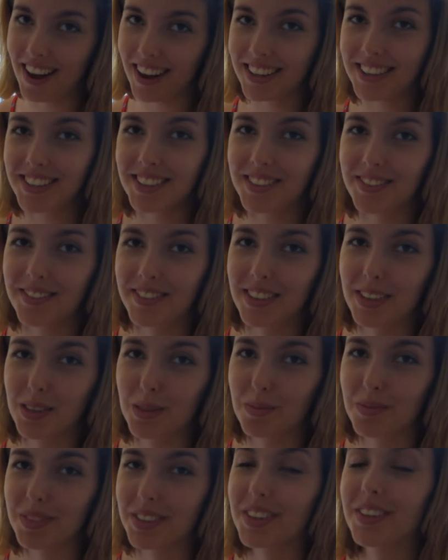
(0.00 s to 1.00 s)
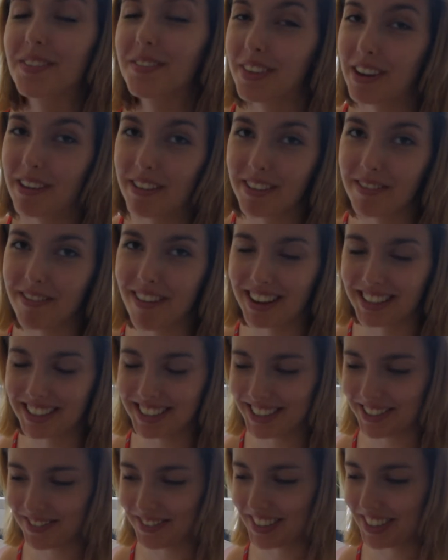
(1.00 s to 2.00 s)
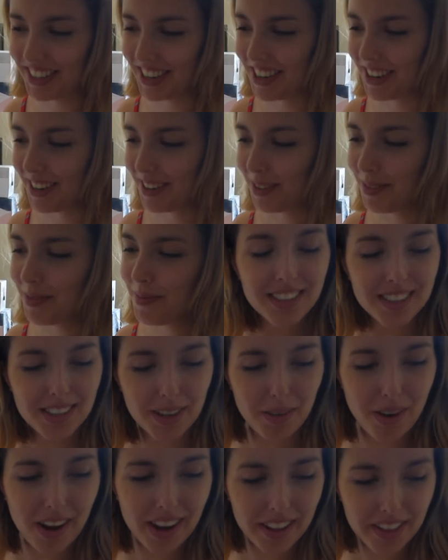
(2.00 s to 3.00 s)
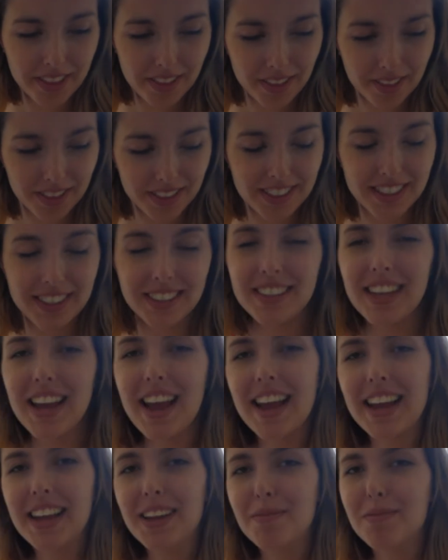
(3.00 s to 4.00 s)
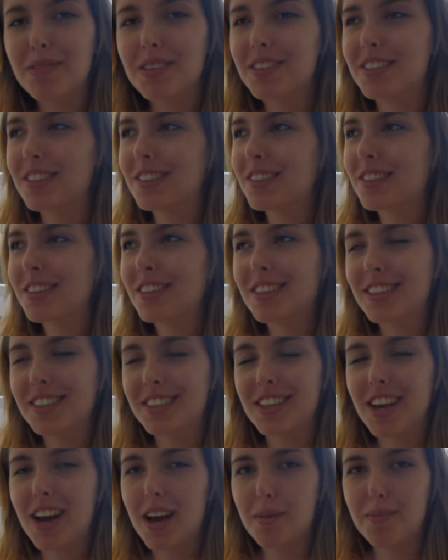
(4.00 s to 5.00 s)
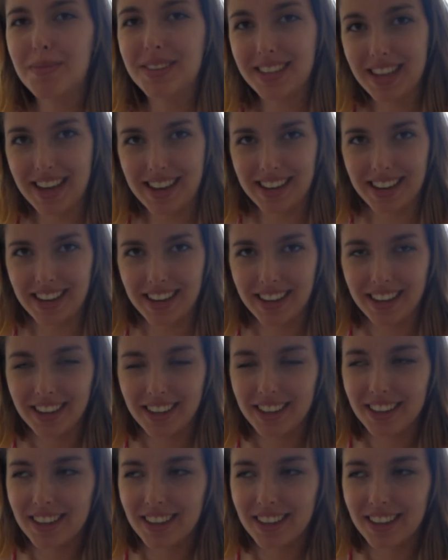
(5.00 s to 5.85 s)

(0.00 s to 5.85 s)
I just filmed a very ranty video, so I thought today was as good a time as any